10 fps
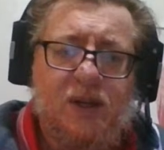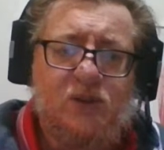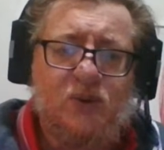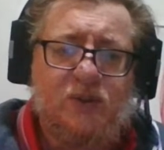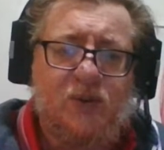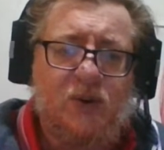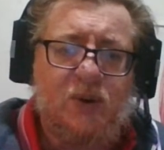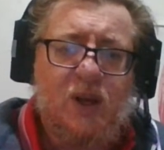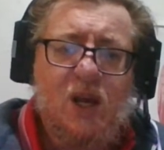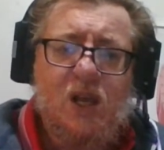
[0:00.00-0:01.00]
into
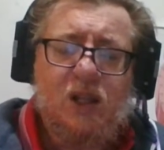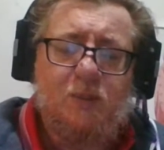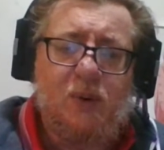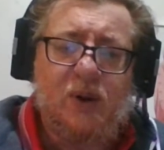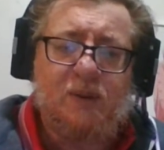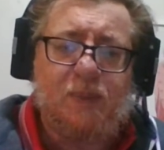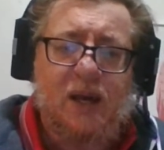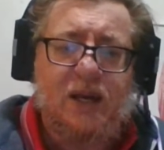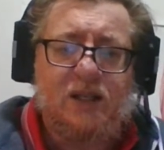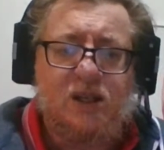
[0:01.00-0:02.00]

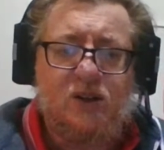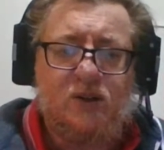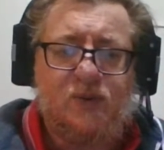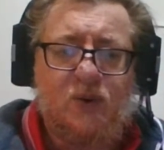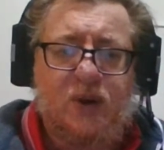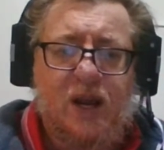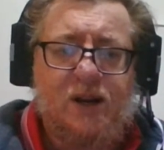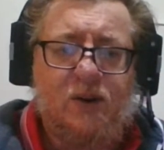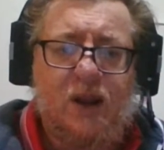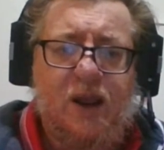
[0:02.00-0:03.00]
back into his
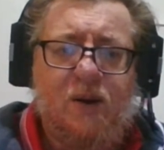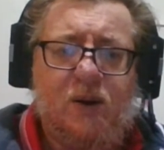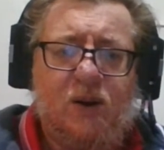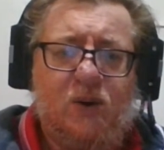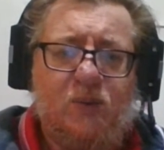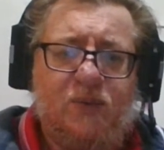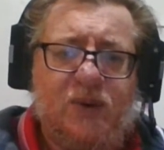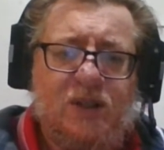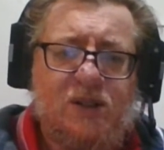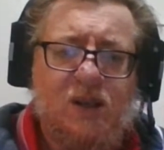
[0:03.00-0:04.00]
volcano lair along with
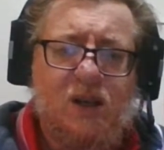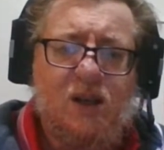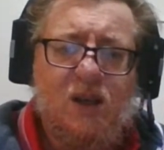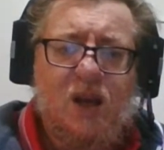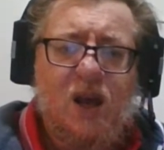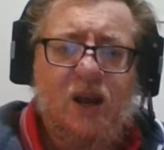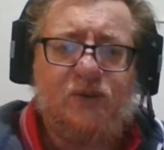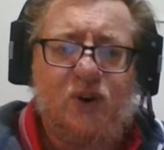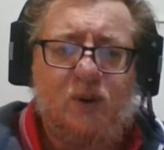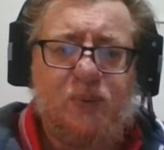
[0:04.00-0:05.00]
his, and
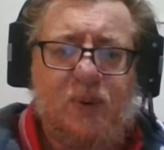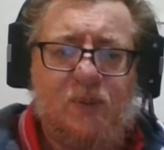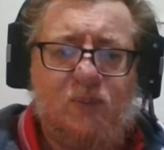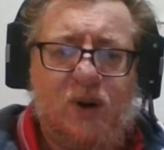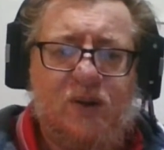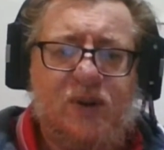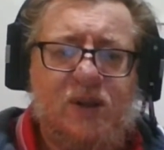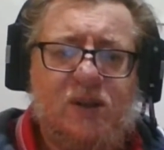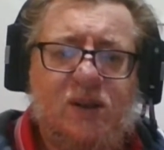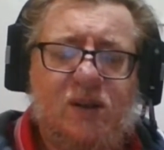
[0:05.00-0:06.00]
drop whatever